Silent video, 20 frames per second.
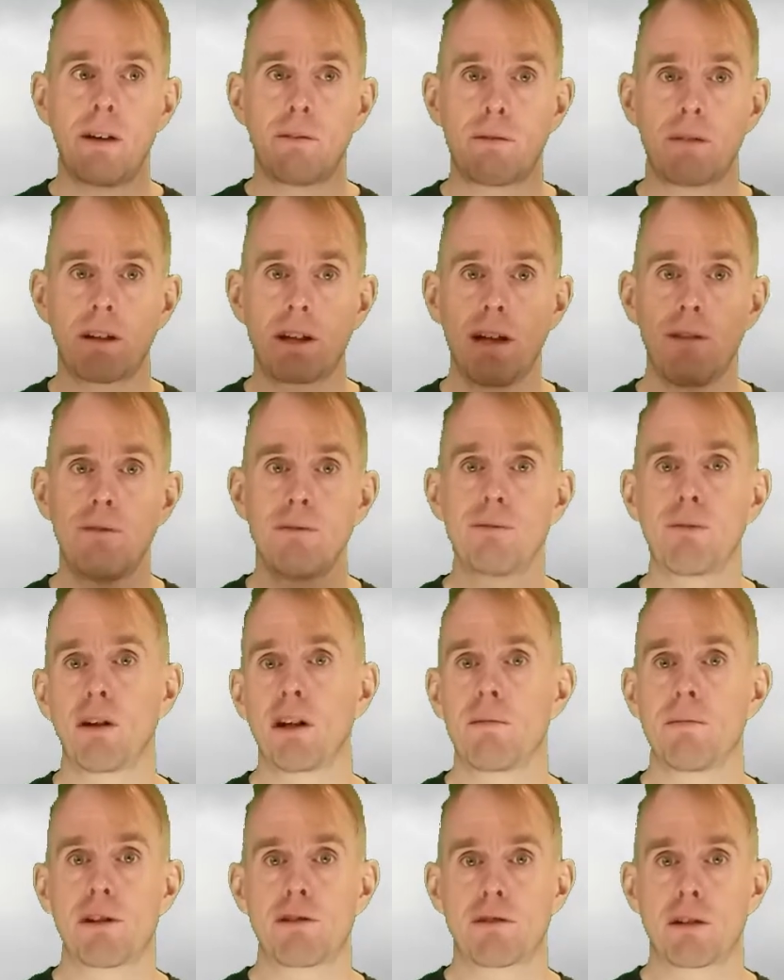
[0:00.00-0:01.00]
for a given
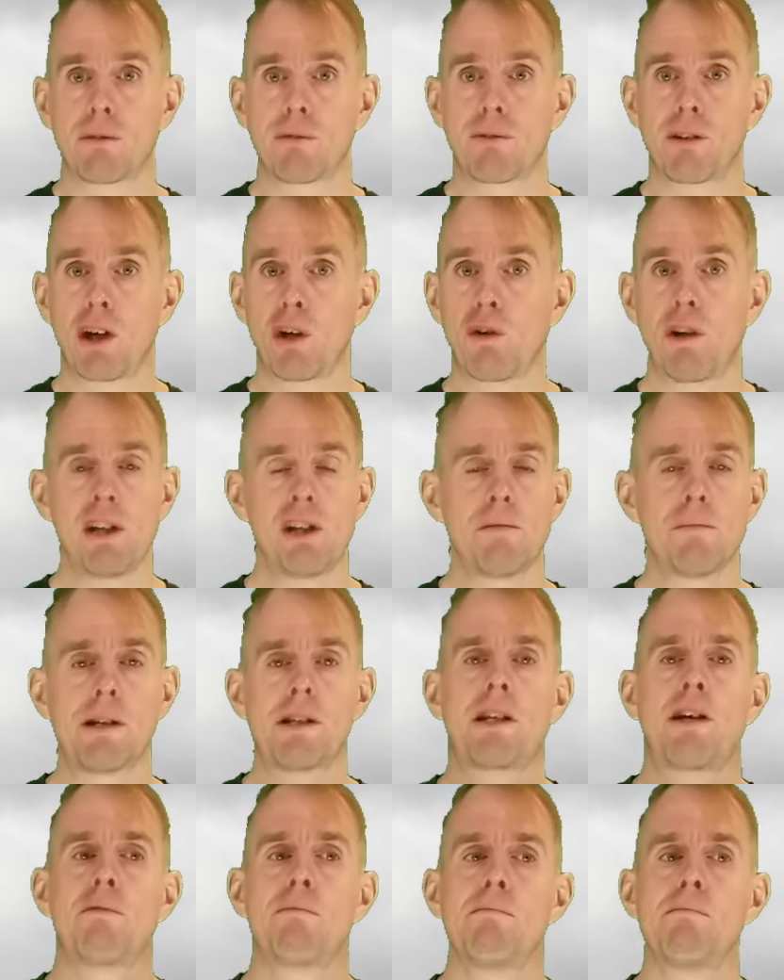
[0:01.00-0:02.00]
volumetric flow rate, you
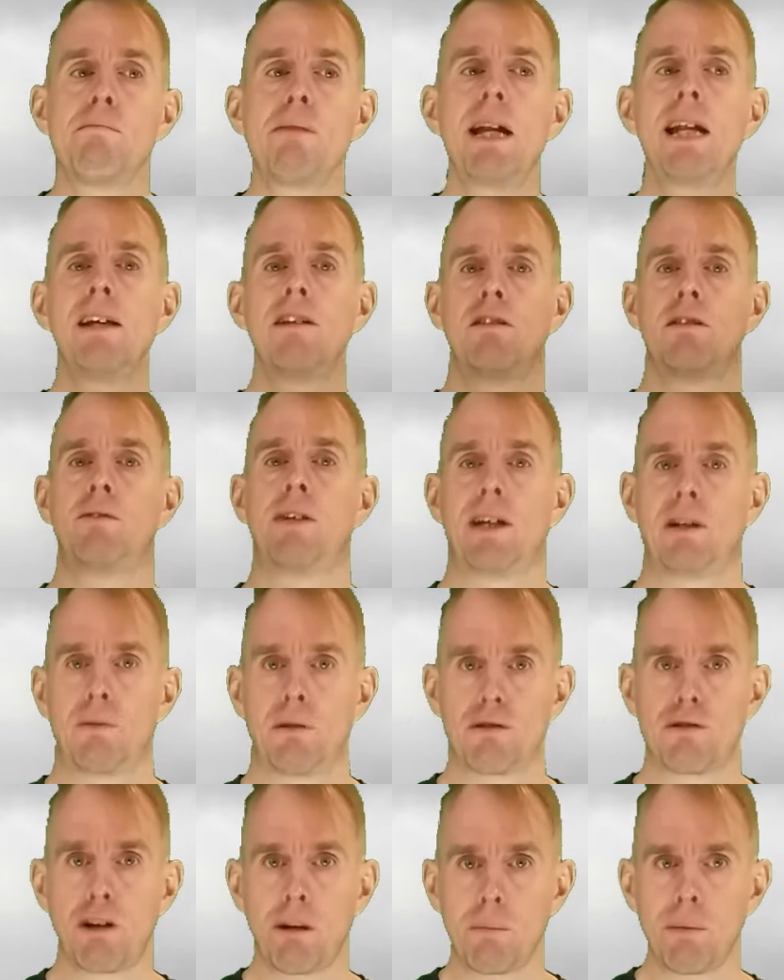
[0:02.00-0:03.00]
might have millions of
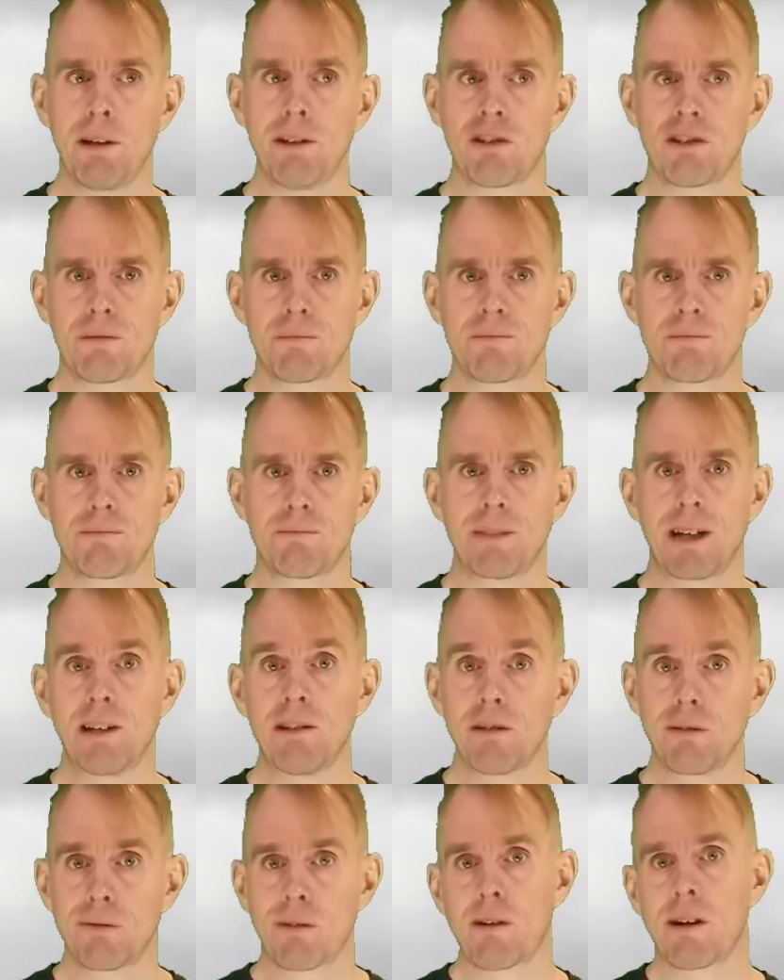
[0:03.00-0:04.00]
liquid droplets,
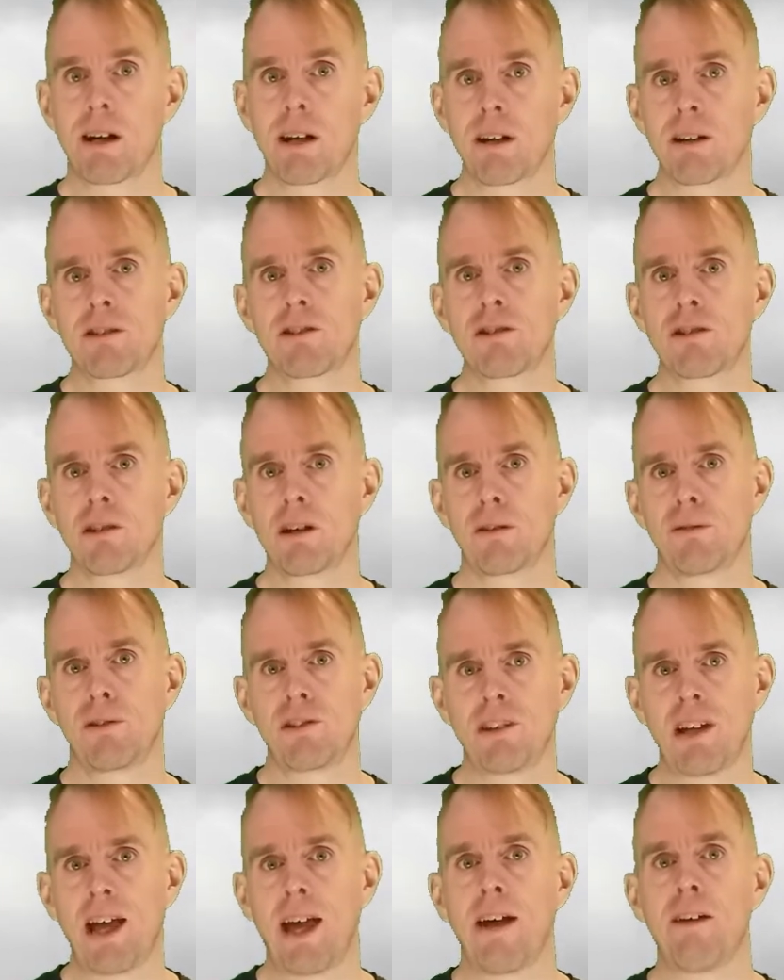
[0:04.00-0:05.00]
hence a very large
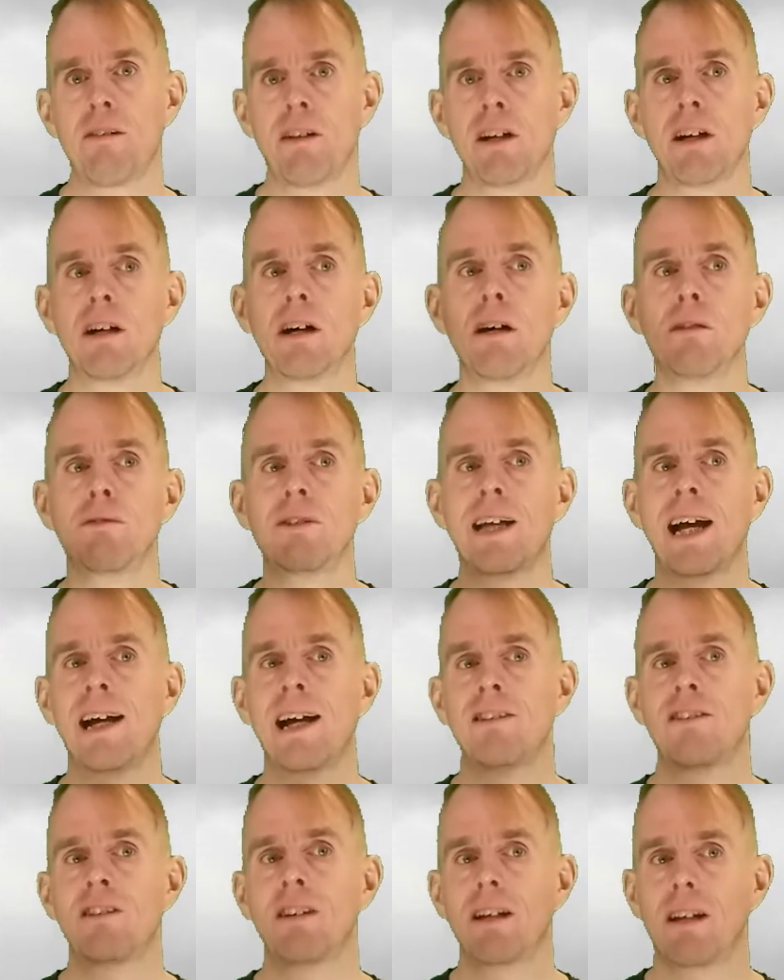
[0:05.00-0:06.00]
surface area of
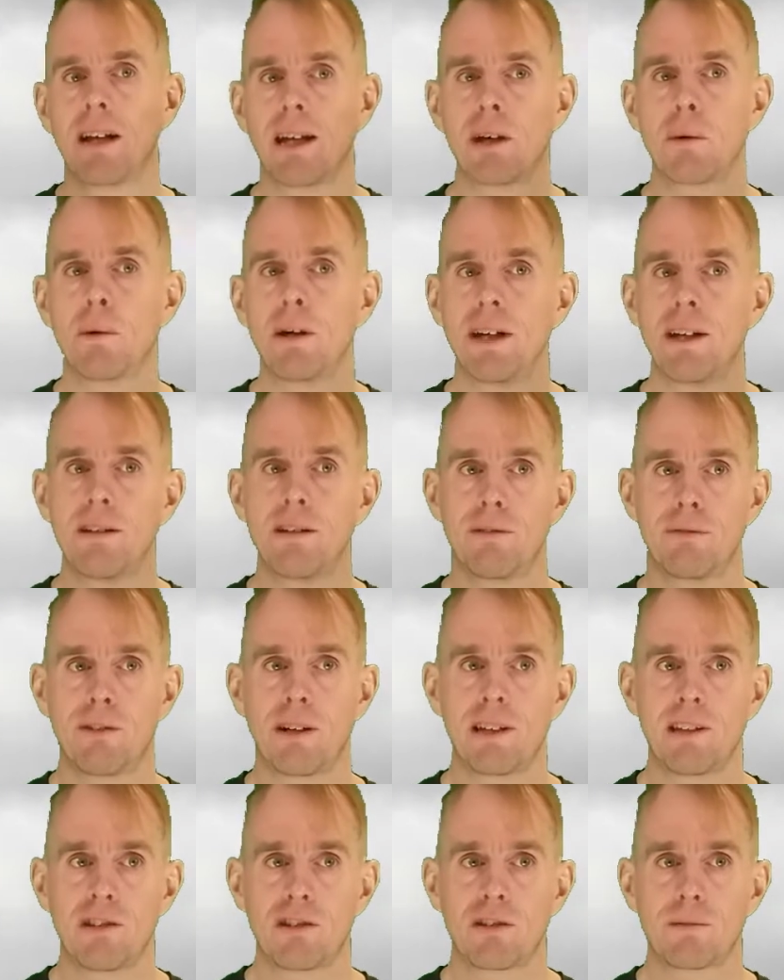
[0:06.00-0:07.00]
gas-liquid
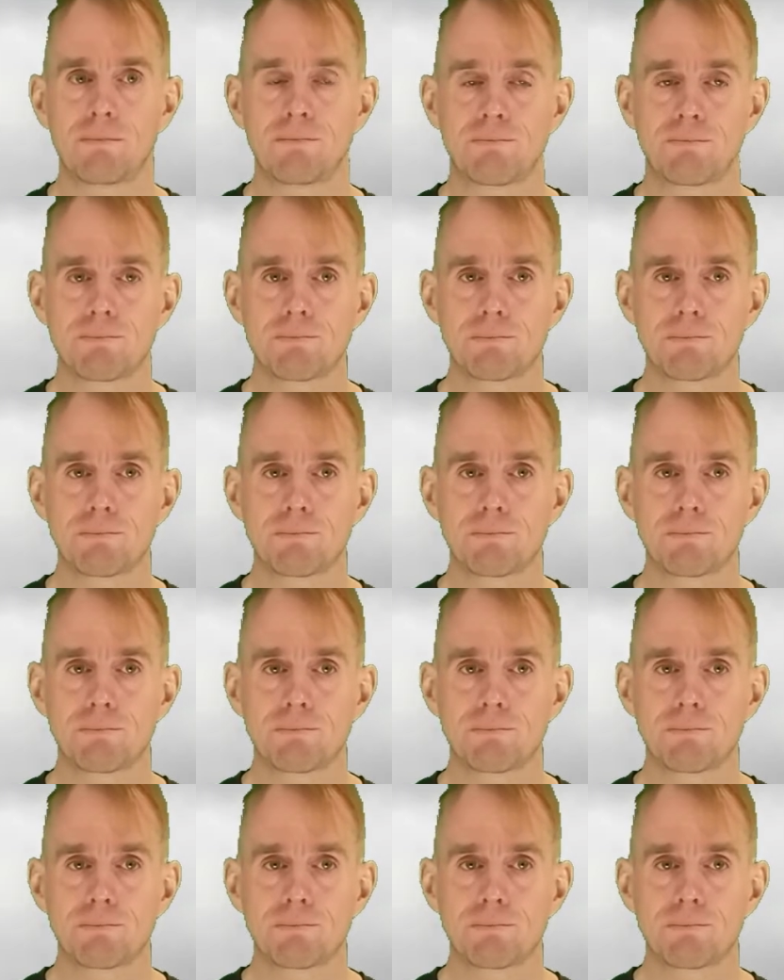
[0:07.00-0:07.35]
interface.